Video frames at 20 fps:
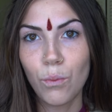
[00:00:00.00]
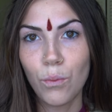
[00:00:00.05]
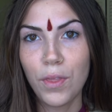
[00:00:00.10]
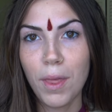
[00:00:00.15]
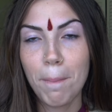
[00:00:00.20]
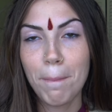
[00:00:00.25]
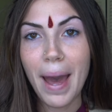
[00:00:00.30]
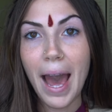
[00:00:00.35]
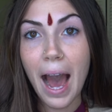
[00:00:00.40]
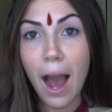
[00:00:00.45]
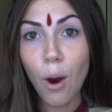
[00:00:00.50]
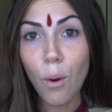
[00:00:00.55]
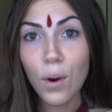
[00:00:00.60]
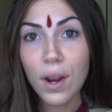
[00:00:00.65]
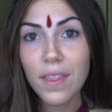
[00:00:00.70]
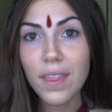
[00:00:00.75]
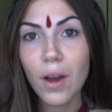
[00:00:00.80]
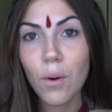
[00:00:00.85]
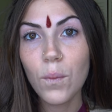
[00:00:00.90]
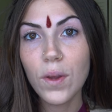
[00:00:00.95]
the
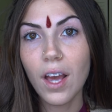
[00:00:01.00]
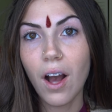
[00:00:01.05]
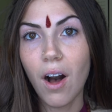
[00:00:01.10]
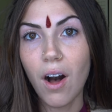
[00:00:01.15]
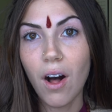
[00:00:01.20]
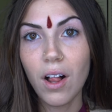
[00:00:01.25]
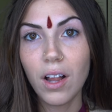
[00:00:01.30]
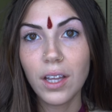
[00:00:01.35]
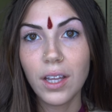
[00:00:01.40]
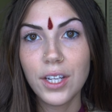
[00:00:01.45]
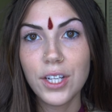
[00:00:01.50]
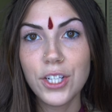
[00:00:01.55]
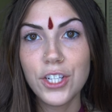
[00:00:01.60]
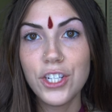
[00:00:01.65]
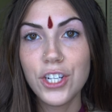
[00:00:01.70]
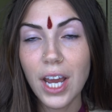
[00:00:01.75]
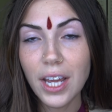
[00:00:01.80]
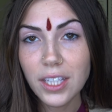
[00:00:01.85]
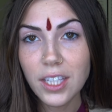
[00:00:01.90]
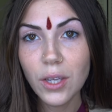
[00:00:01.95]
power that we all
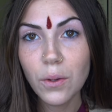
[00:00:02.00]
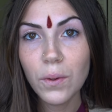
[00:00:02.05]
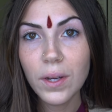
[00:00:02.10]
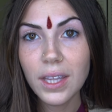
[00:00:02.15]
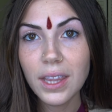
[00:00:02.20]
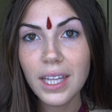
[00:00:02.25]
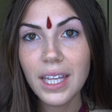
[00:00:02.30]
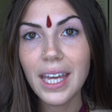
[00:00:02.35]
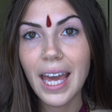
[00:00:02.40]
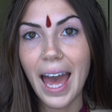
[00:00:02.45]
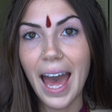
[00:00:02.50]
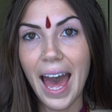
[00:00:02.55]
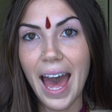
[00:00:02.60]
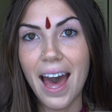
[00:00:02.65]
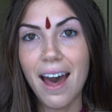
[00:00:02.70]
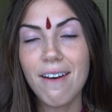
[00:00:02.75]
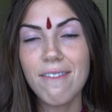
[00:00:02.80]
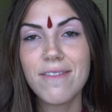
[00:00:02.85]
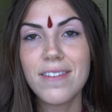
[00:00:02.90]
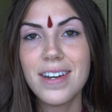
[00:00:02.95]
genuinely
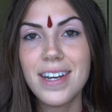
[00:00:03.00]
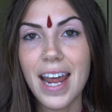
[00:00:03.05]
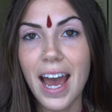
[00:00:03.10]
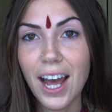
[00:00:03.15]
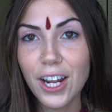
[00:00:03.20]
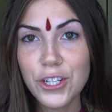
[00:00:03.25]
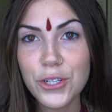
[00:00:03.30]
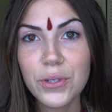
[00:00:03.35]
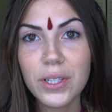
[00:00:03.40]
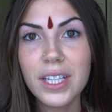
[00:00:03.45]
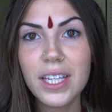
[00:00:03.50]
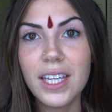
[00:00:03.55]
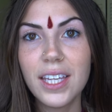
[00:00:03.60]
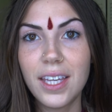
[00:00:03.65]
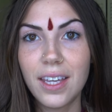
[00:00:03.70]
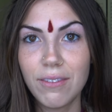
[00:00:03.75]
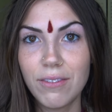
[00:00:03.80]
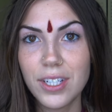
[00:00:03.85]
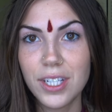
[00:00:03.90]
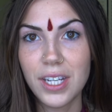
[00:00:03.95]
have naturally
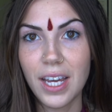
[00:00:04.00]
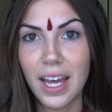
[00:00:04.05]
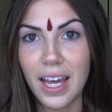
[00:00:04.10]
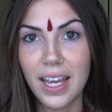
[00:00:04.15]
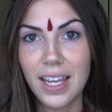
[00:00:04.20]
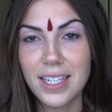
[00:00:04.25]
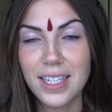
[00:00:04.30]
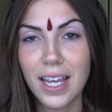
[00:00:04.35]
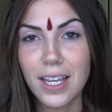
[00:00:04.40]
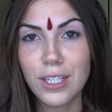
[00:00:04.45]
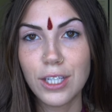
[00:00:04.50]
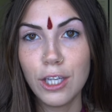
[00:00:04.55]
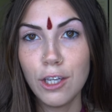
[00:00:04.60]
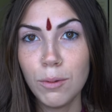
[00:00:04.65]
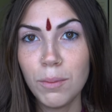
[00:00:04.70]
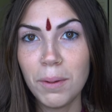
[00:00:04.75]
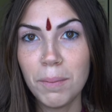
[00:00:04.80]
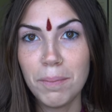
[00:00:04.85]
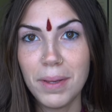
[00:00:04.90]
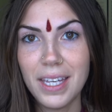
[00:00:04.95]
given to us as
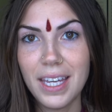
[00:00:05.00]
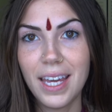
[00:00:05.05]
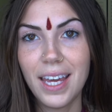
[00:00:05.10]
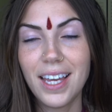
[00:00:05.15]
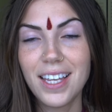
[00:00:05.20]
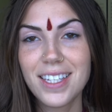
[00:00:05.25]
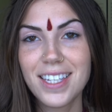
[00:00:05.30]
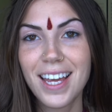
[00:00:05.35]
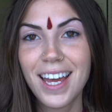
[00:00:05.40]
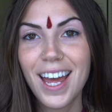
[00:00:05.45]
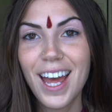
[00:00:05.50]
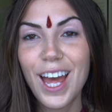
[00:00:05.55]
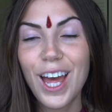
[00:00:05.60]
human beings.